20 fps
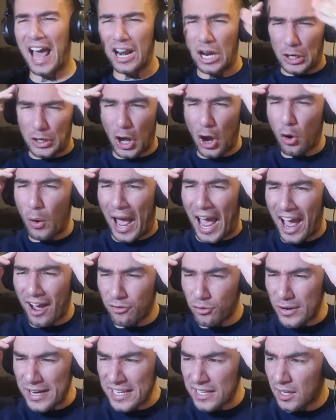I don't know,
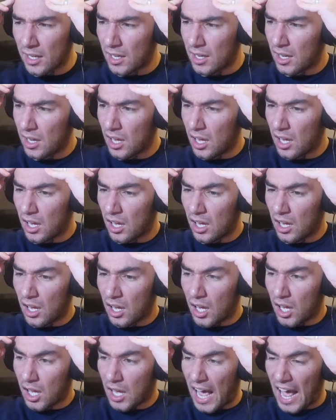have we?
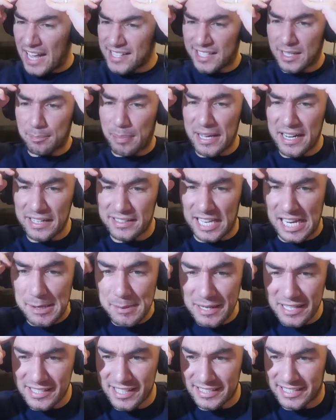Has he been a
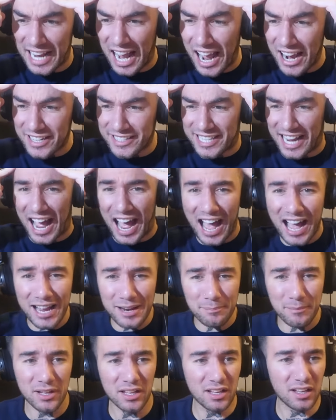demon this entire
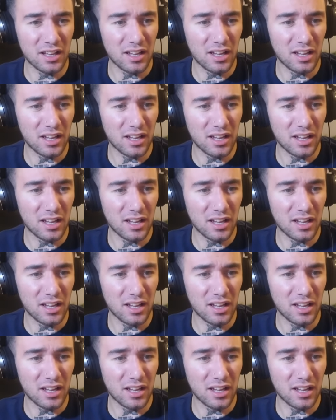time?